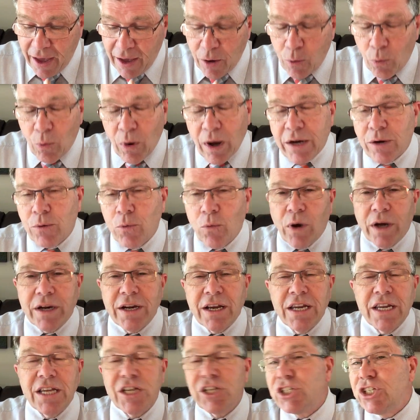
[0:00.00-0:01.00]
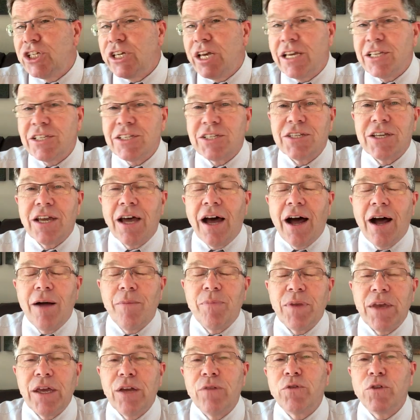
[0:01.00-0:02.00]
one initiates
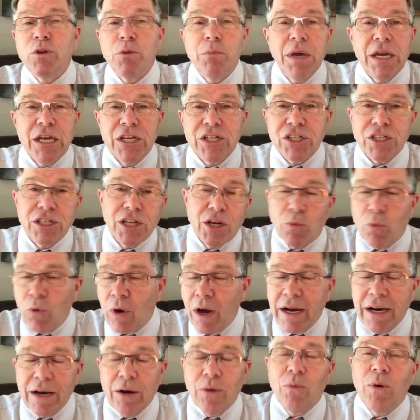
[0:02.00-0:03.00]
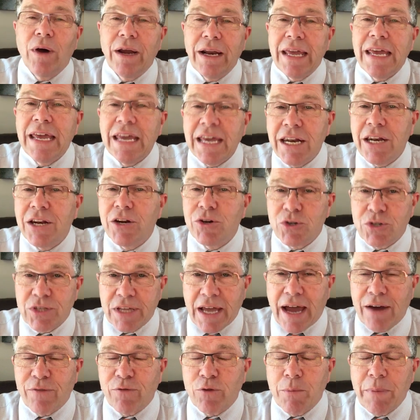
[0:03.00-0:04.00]
inflammation, and one hinders
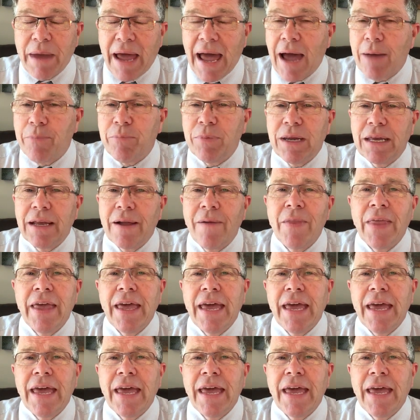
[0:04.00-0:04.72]
that from happening.